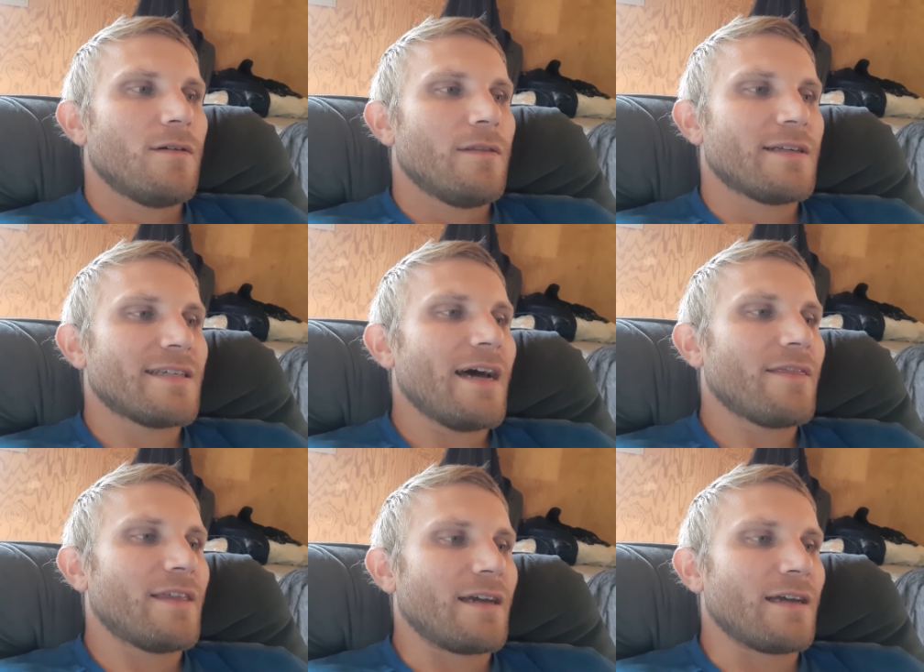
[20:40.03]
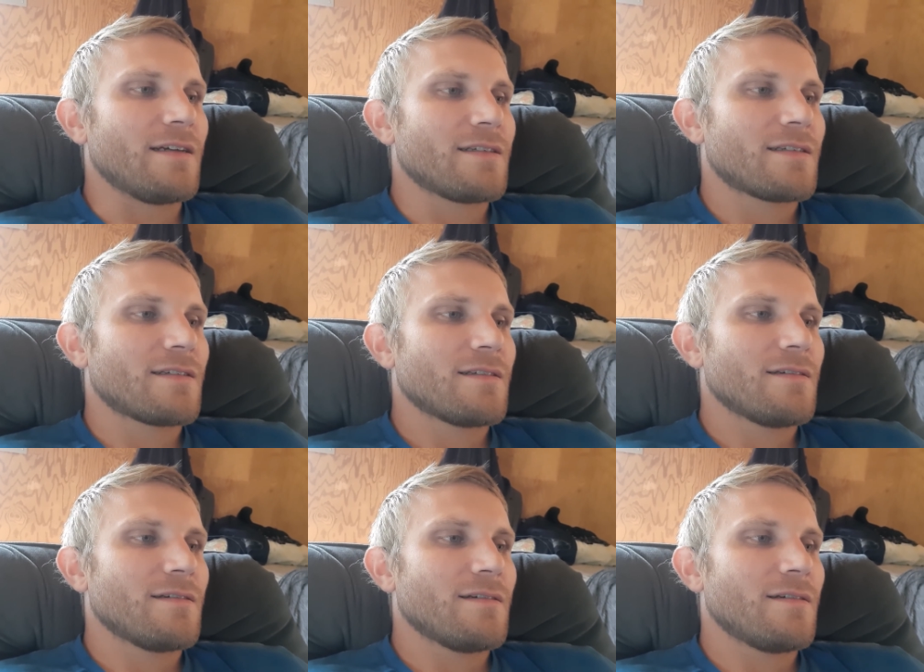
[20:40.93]
The sad thing is,
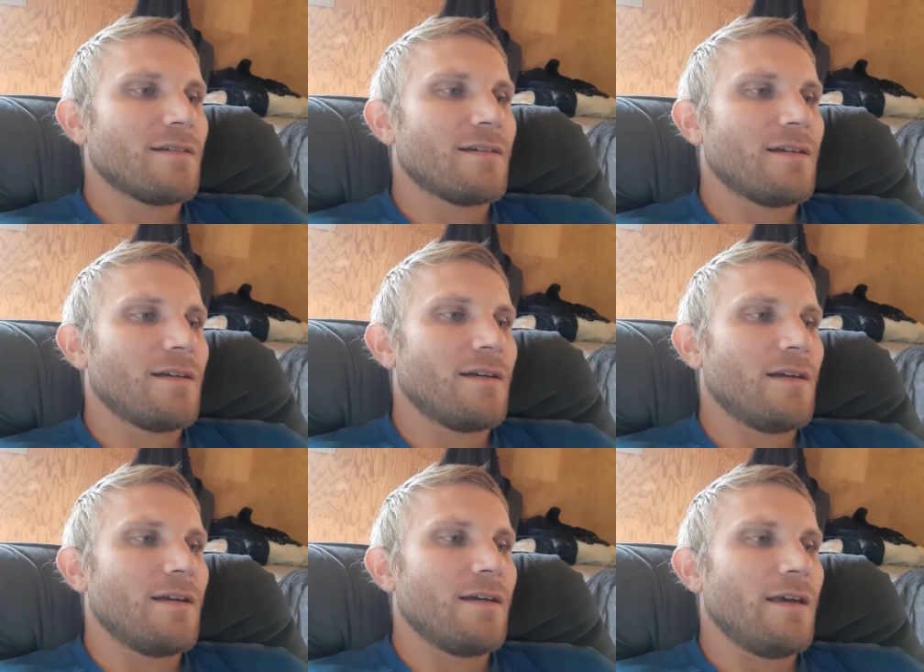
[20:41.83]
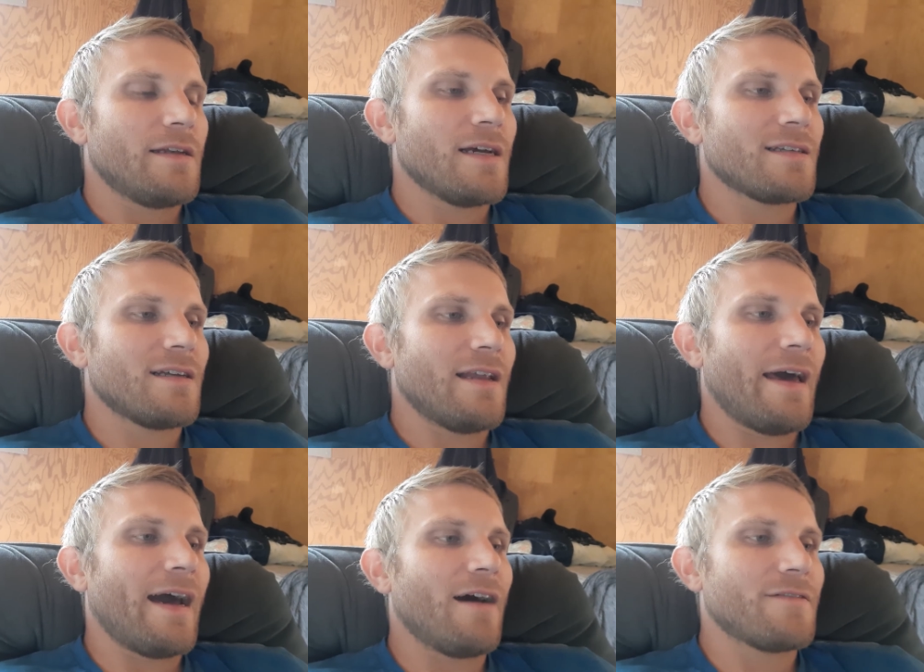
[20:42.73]
it doesn't
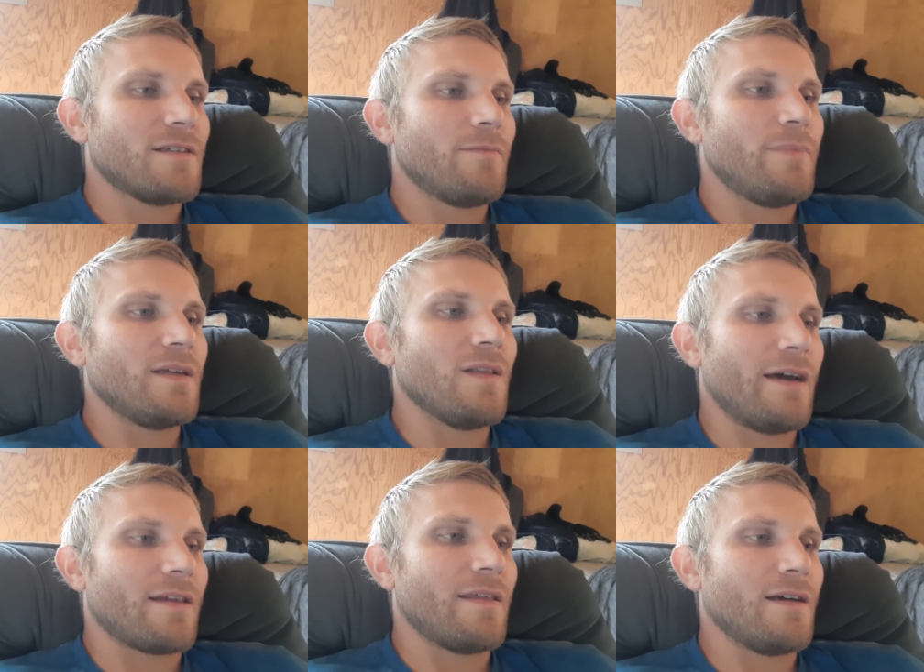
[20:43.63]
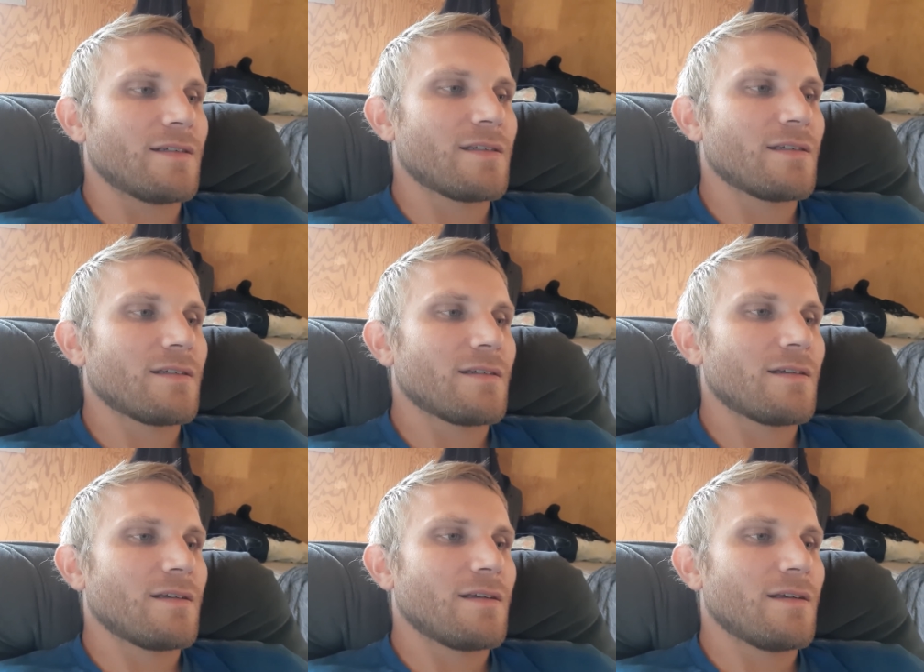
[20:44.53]
have to be like this.
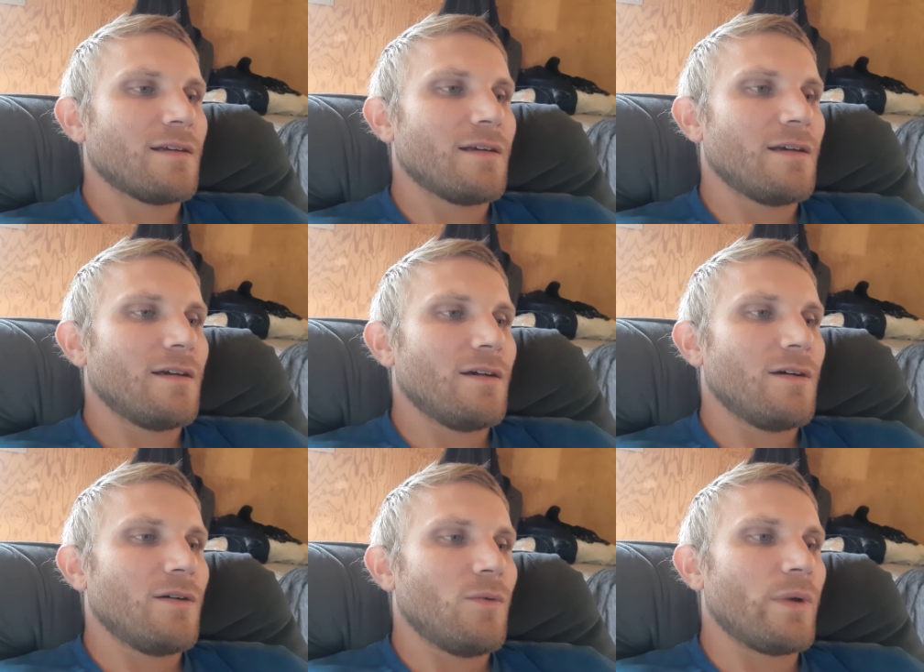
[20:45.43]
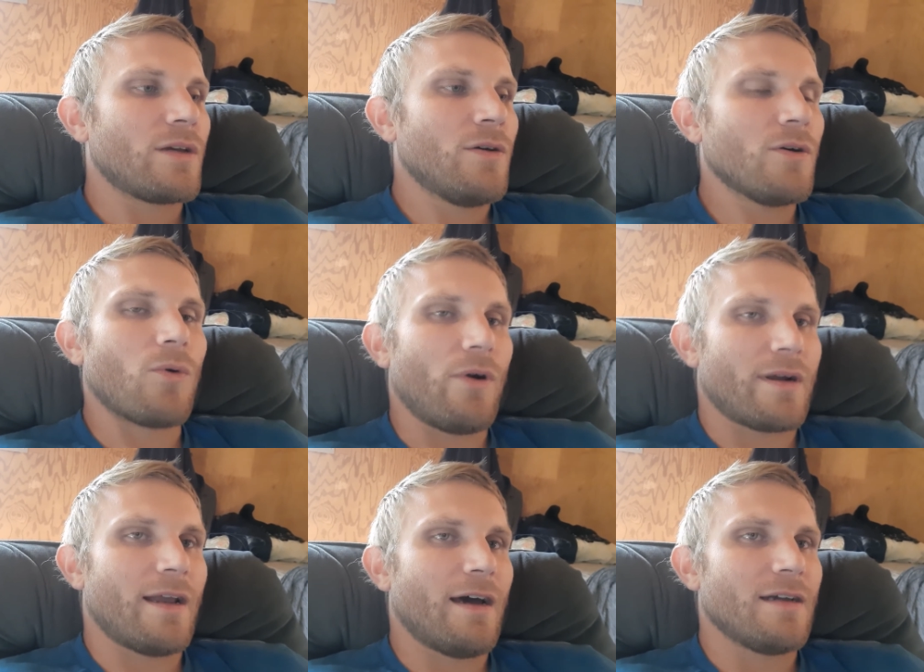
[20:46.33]
We could
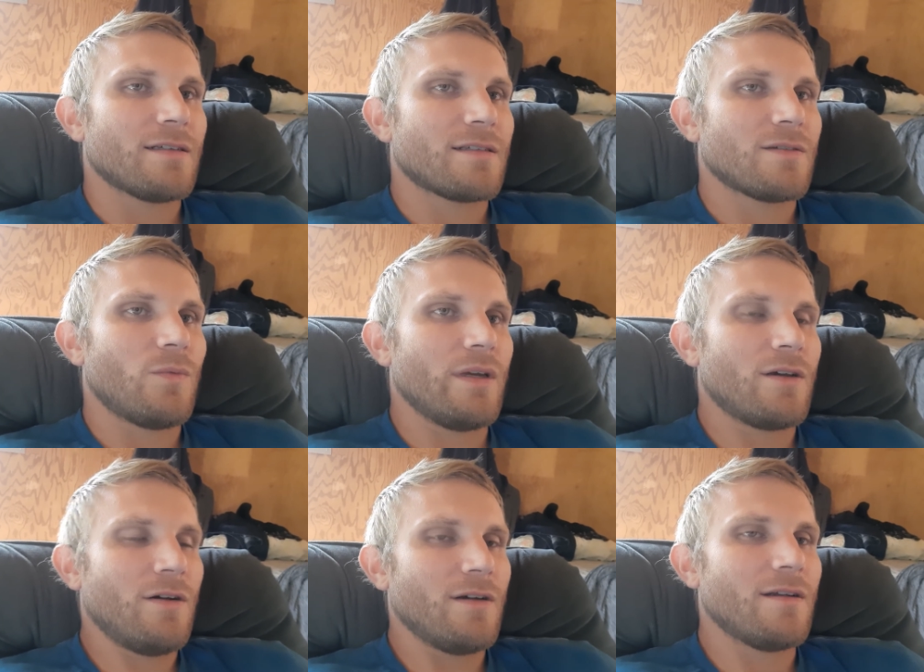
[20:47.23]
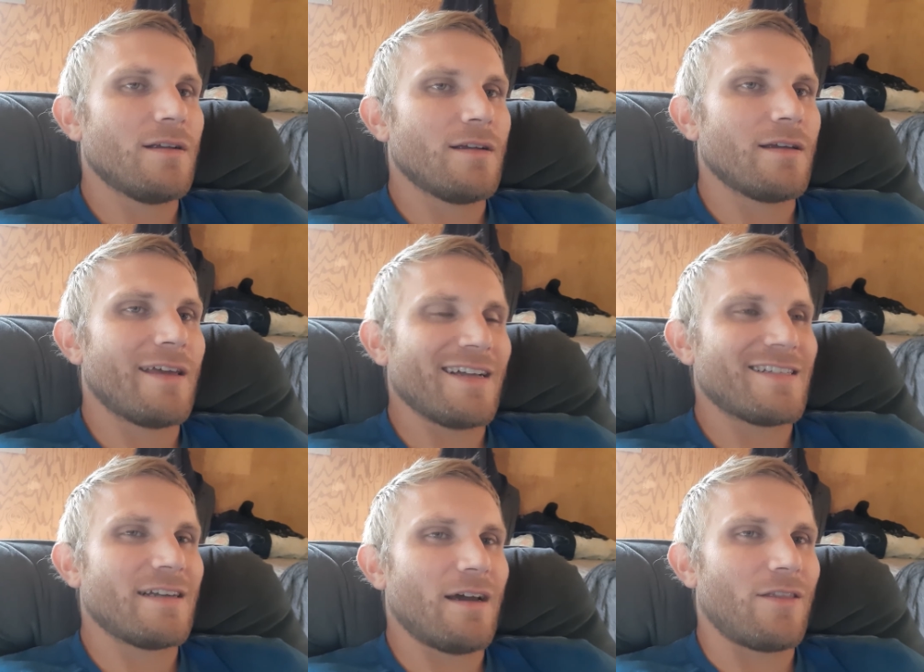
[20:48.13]
organize. We could get
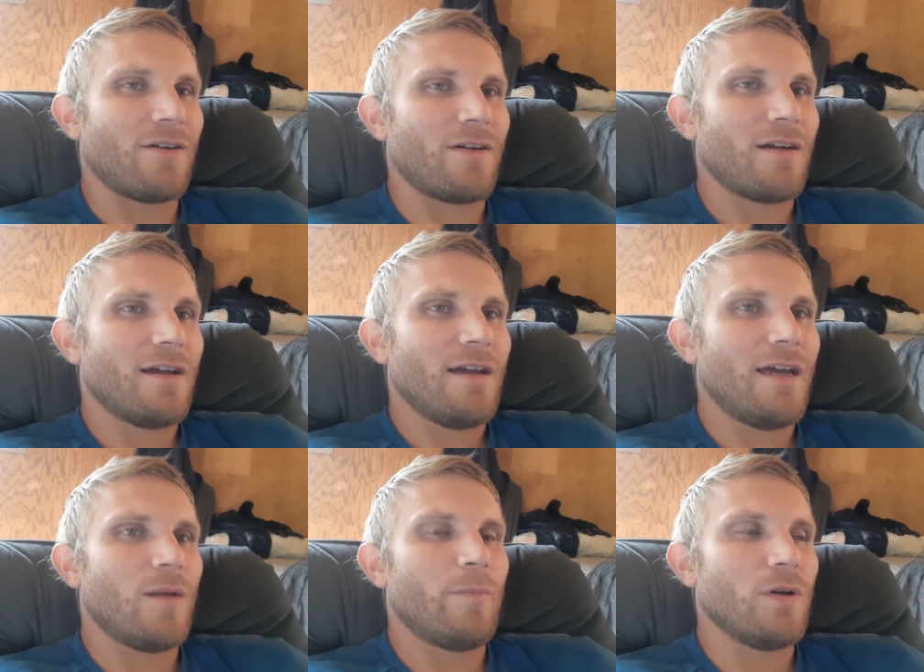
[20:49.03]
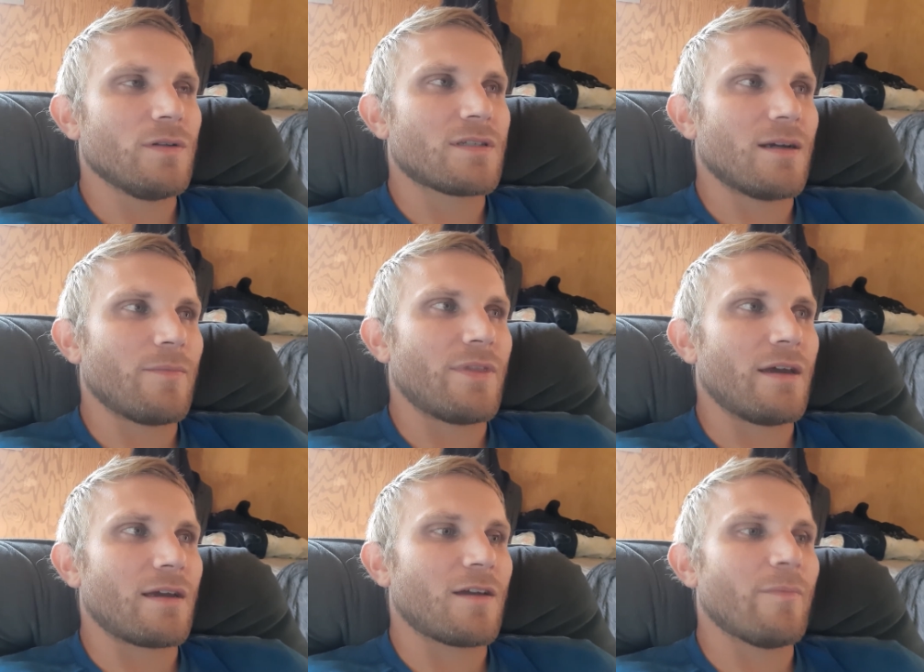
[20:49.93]
together and build
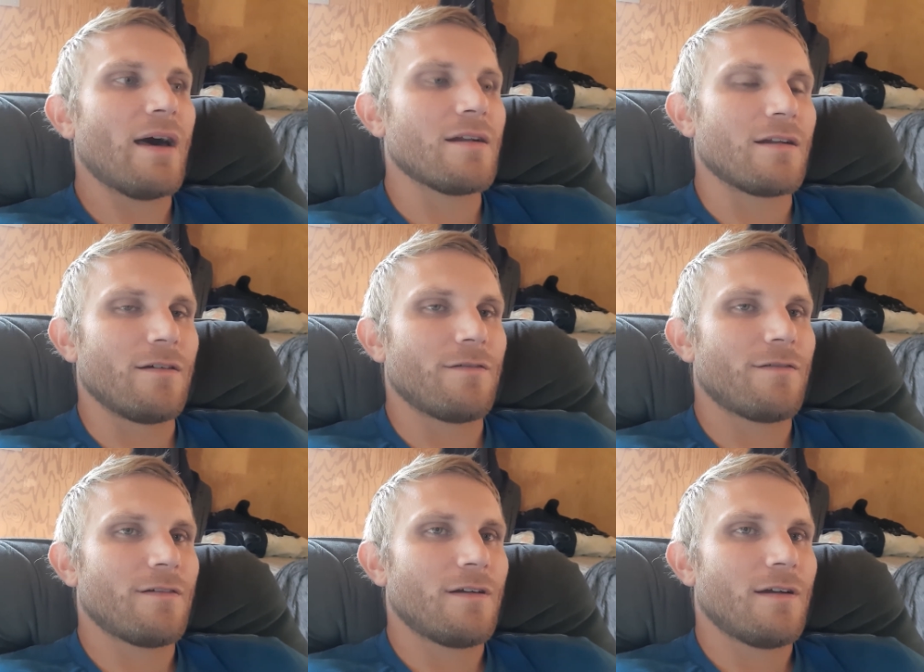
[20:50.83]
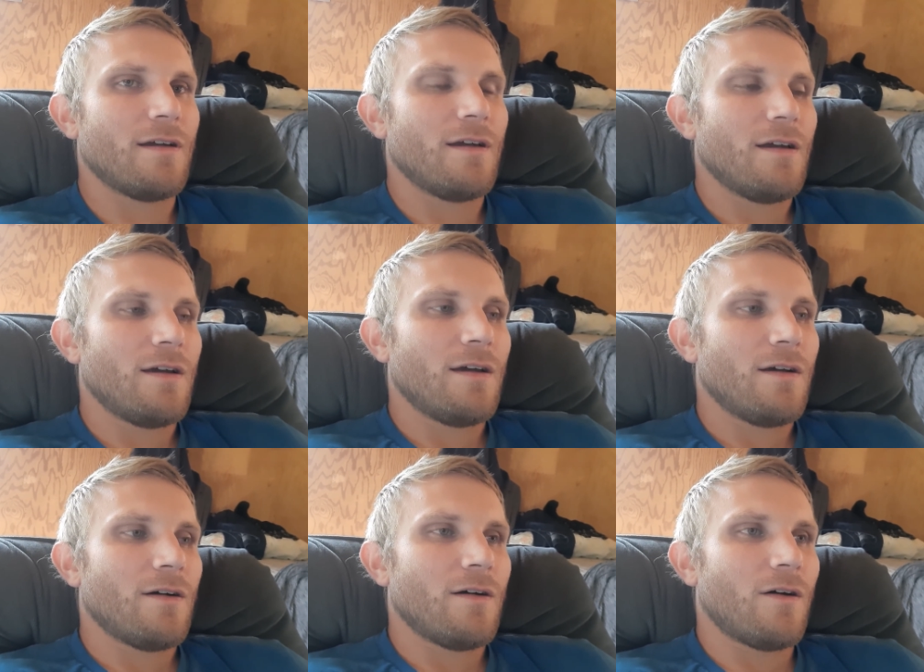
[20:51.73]
something competitive.
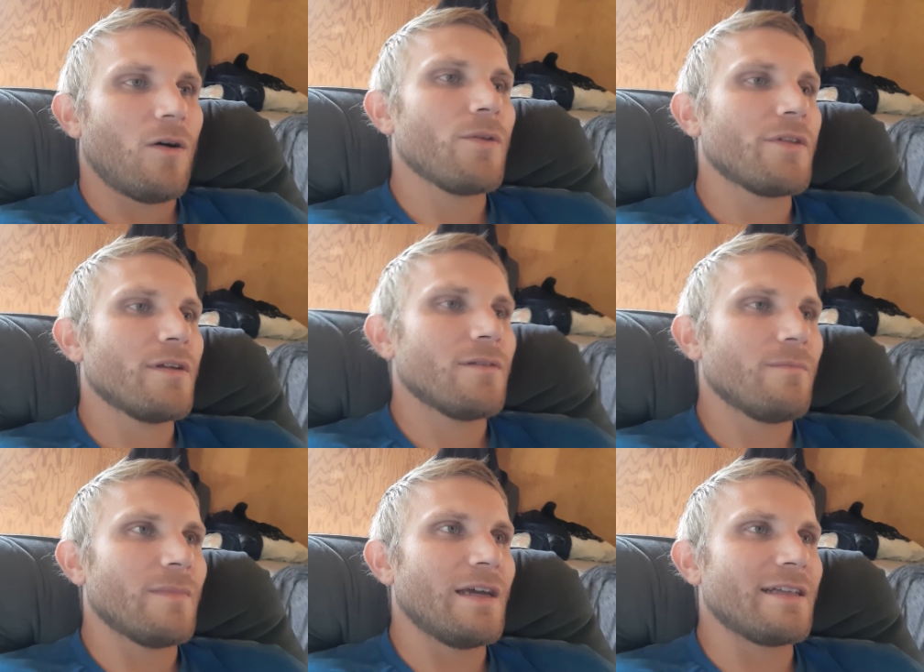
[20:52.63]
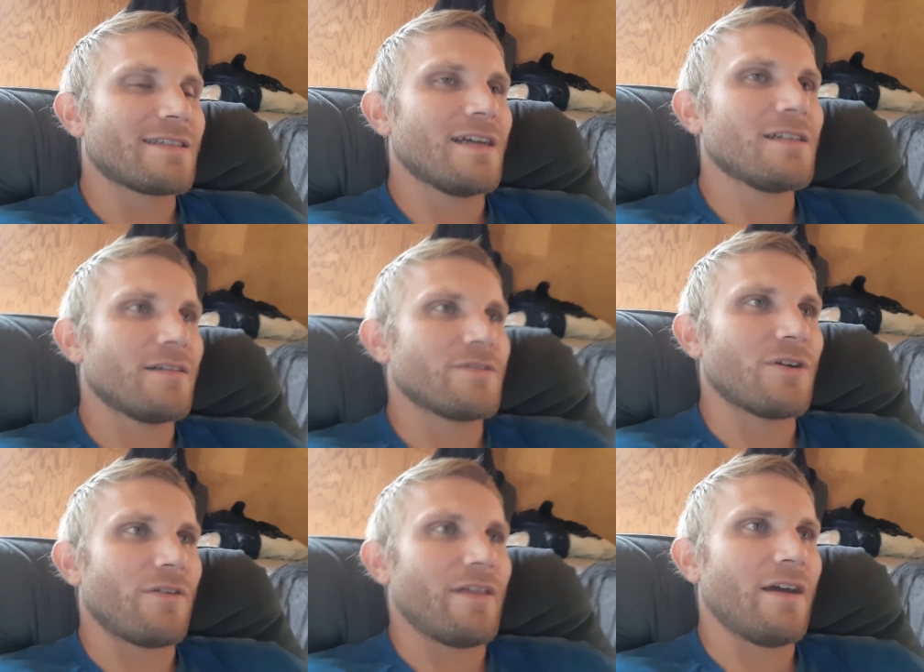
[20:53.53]
All the
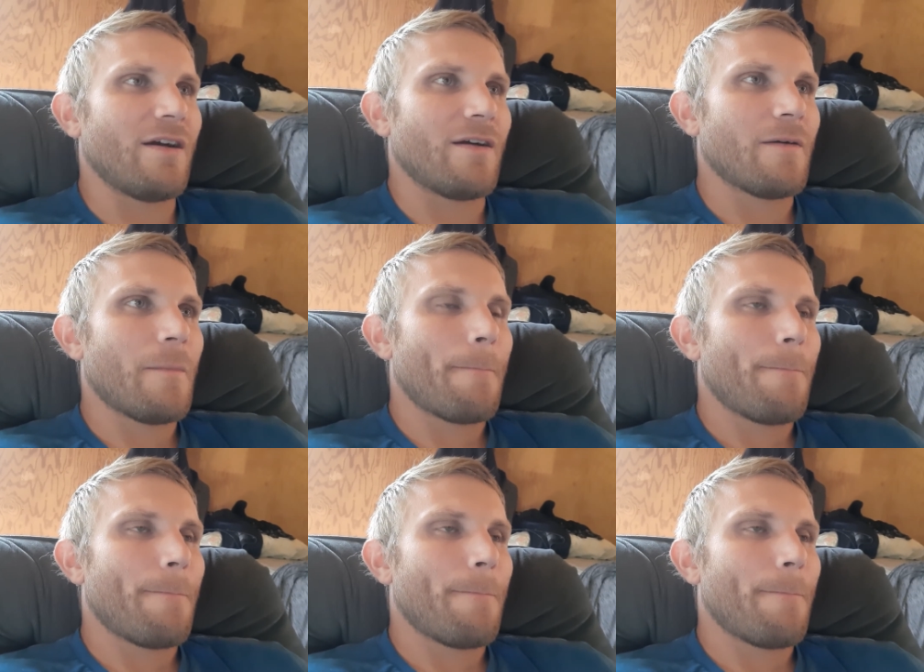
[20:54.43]
incentives are there.